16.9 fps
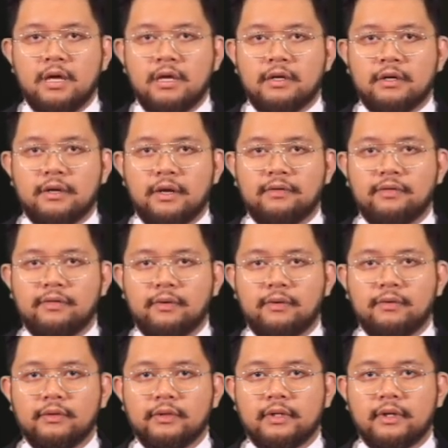The death
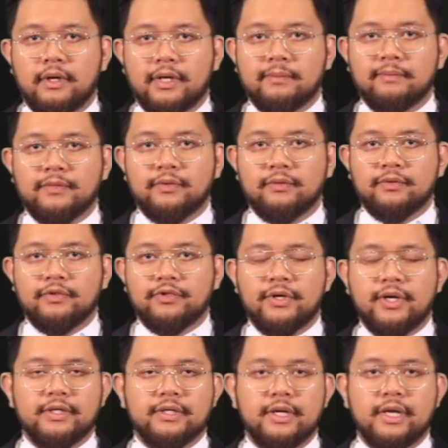toll climbed to
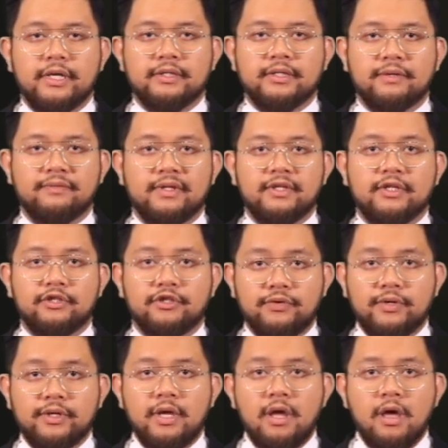
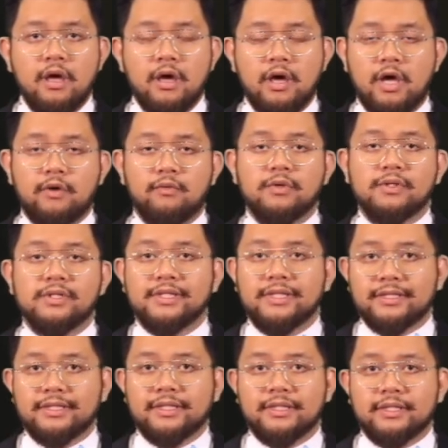373 and was
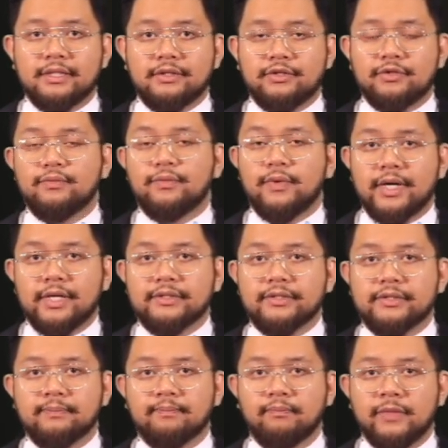certain to
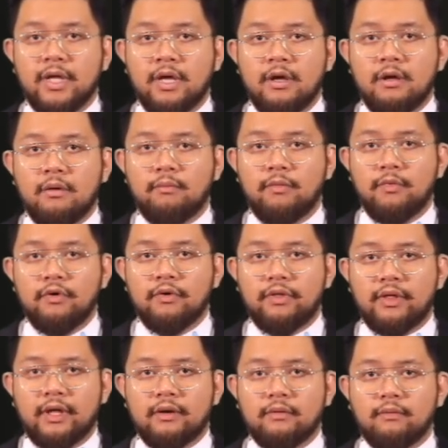rise. More
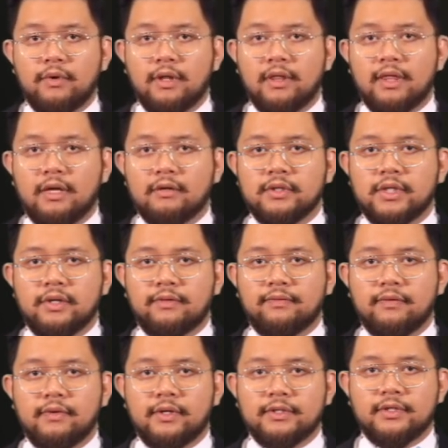than
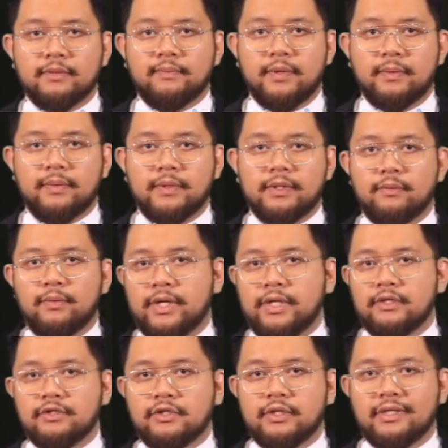1,400 people were
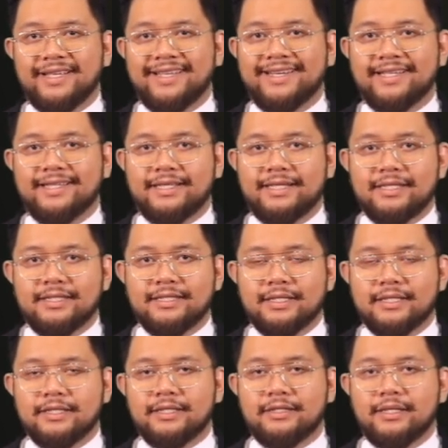injured and at least
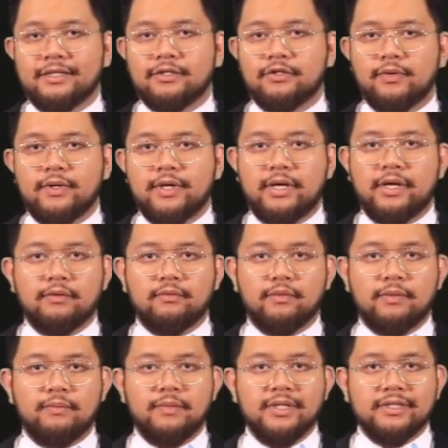128
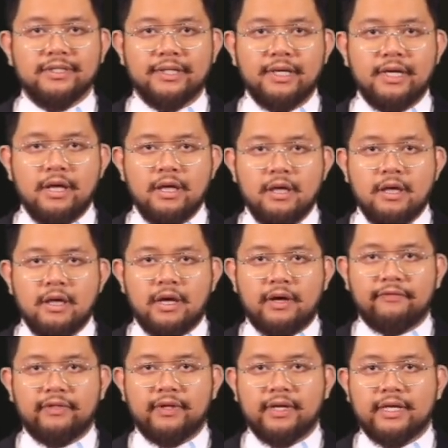were missing
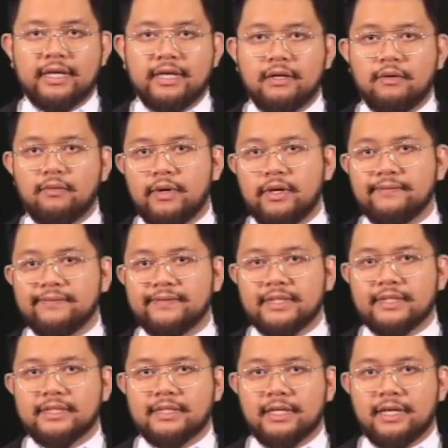after the killer waves
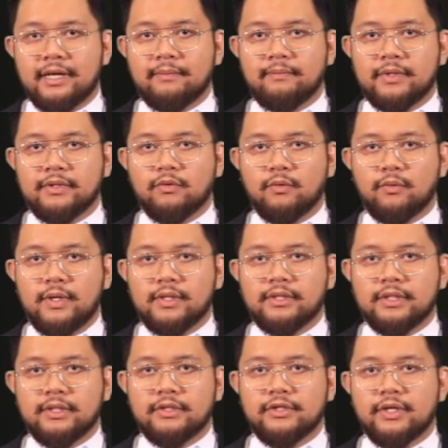slammed into
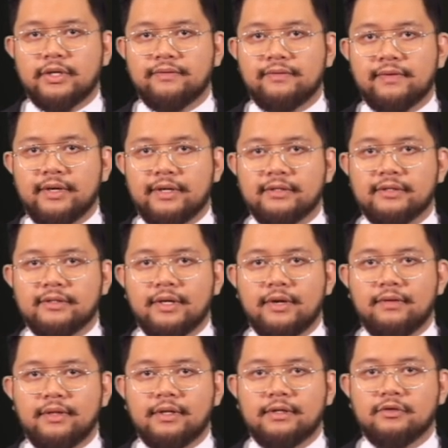western Java and
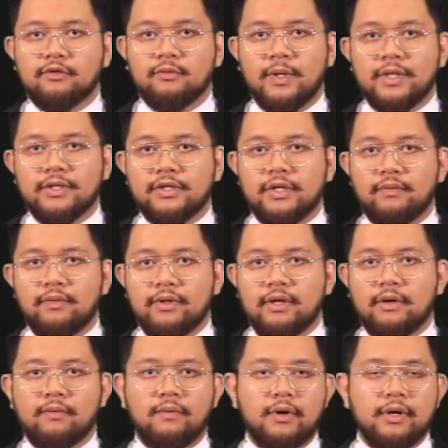southern Sumatra
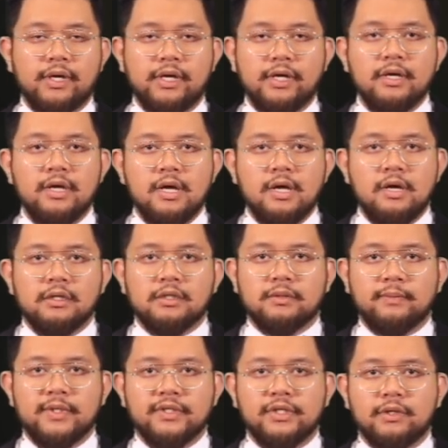without warning,
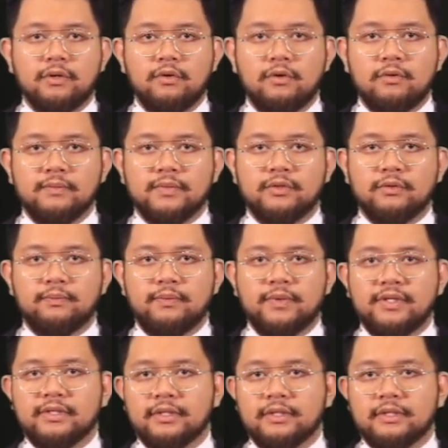smashing homes to
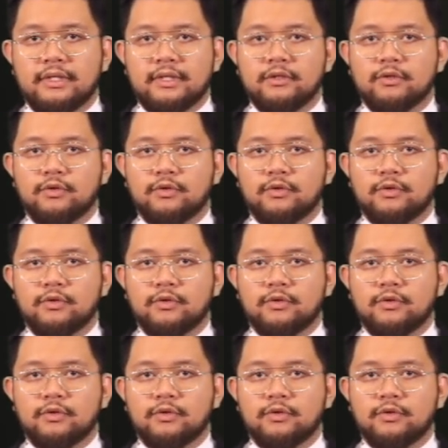pieces and